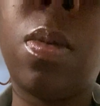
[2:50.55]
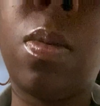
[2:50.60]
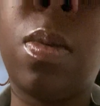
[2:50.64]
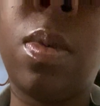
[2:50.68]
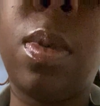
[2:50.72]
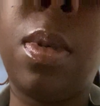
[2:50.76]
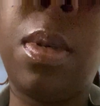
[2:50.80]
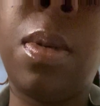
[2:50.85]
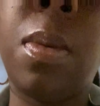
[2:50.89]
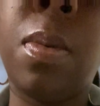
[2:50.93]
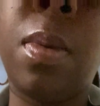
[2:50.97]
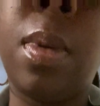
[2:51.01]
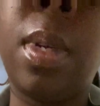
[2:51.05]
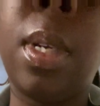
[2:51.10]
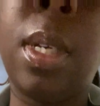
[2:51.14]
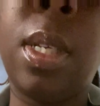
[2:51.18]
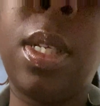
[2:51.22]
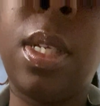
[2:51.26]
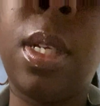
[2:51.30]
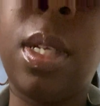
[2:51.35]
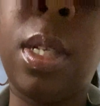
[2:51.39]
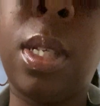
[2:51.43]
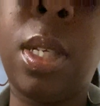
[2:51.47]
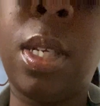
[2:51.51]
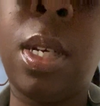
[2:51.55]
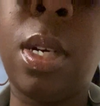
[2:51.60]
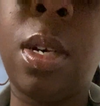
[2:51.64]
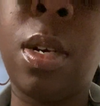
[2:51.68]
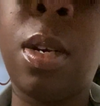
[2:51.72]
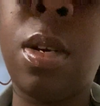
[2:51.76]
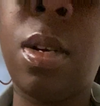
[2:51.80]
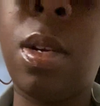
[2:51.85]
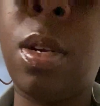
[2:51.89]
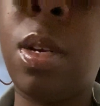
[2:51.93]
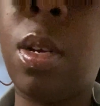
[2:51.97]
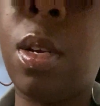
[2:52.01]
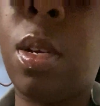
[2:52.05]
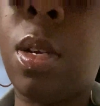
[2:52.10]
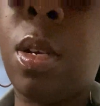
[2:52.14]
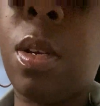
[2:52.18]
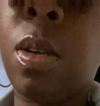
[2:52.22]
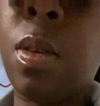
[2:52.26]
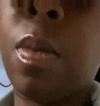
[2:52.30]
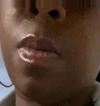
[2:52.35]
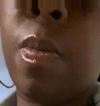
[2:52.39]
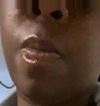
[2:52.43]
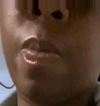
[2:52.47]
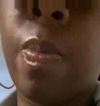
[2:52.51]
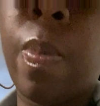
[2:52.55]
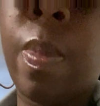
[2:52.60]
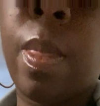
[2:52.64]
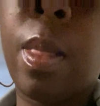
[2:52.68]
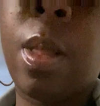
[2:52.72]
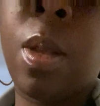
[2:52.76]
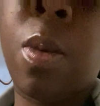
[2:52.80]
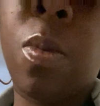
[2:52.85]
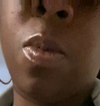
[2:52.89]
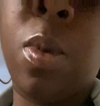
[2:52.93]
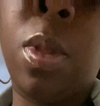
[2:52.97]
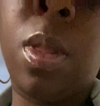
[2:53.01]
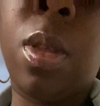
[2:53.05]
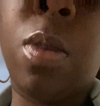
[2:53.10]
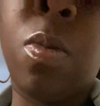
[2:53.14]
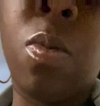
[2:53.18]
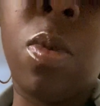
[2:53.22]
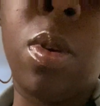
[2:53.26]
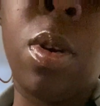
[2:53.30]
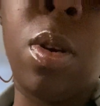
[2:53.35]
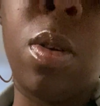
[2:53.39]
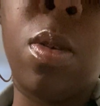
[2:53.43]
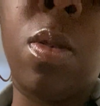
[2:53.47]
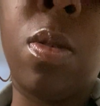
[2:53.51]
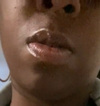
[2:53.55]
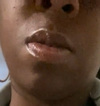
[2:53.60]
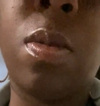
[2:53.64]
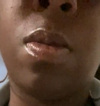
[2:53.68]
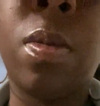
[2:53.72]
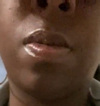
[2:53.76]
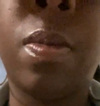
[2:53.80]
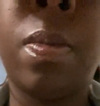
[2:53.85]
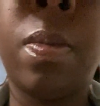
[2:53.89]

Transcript: what, what is this here with the world?